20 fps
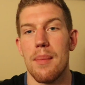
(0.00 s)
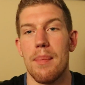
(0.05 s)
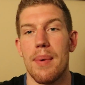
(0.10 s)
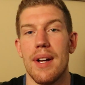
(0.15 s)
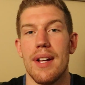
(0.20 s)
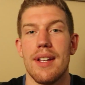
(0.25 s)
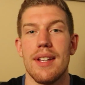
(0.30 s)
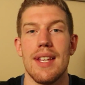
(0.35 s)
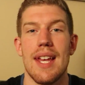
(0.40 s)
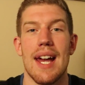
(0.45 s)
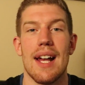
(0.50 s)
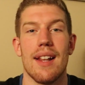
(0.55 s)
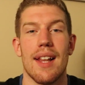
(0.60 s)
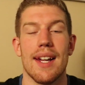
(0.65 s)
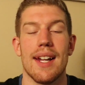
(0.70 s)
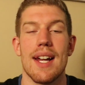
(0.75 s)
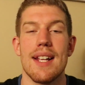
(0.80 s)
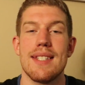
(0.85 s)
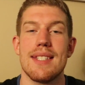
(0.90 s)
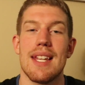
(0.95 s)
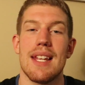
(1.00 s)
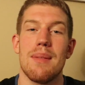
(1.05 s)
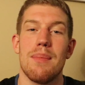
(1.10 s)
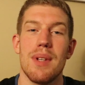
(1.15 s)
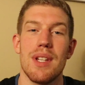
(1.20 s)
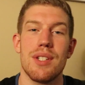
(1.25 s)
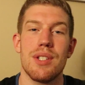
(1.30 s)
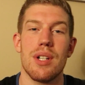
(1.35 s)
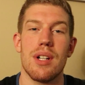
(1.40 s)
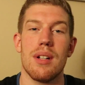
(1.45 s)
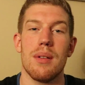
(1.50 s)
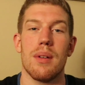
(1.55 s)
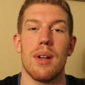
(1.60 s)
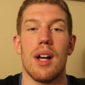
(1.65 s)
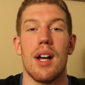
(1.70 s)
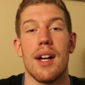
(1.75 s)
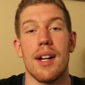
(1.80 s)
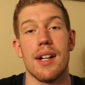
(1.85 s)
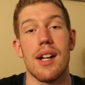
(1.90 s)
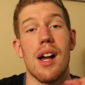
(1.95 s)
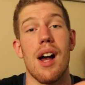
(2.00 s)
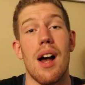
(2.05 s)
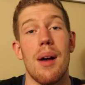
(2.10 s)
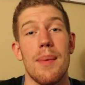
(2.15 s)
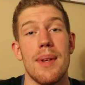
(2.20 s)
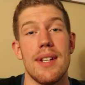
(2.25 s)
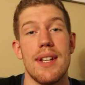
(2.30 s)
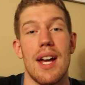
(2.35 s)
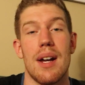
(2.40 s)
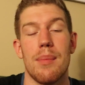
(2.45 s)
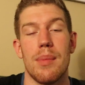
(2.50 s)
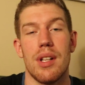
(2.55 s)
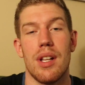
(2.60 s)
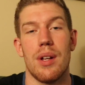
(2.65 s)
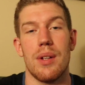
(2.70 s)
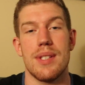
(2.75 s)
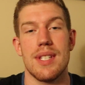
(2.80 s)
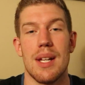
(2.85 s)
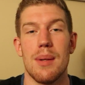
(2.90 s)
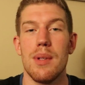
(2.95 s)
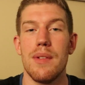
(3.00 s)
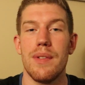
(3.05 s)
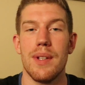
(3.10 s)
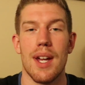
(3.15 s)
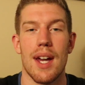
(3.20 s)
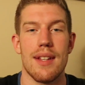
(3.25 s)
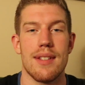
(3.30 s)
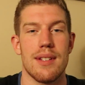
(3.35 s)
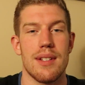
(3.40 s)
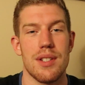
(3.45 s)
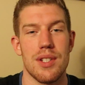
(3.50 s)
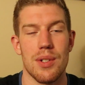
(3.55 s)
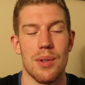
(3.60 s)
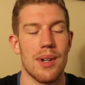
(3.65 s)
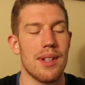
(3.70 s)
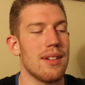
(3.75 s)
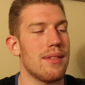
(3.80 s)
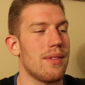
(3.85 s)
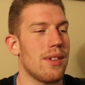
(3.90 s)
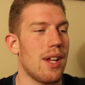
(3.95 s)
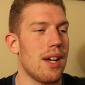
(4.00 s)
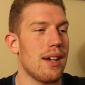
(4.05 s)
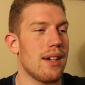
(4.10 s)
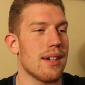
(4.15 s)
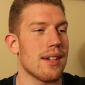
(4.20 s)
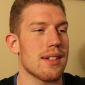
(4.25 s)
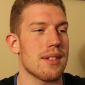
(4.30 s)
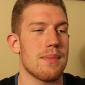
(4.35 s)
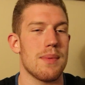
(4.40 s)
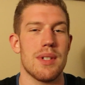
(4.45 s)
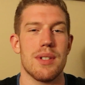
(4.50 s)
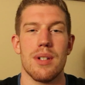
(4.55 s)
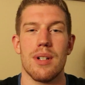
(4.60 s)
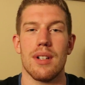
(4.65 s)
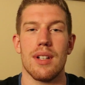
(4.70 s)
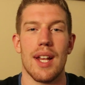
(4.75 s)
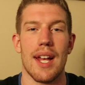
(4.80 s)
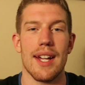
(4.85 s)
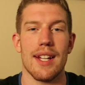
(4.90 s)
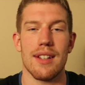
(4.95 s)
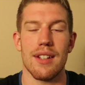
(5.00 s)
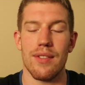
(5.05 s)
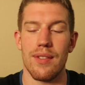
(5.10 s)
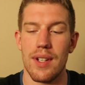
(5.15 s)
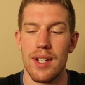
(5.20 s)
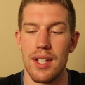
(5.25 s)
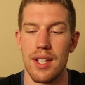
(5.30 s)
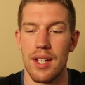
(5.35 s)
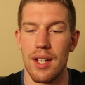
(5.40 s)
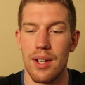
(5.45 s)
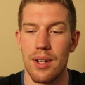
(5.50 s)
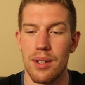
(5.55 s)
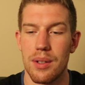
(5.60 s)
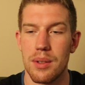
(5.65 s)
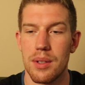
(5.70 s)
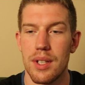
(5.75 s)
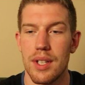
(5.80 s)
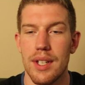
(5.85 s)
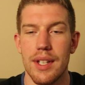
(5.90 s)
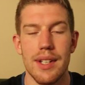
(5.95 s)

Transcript: But yeah, like I said, be sure to uh, comment down below. Tell me if you guys enjoy the vlogs. Be sure to like the video,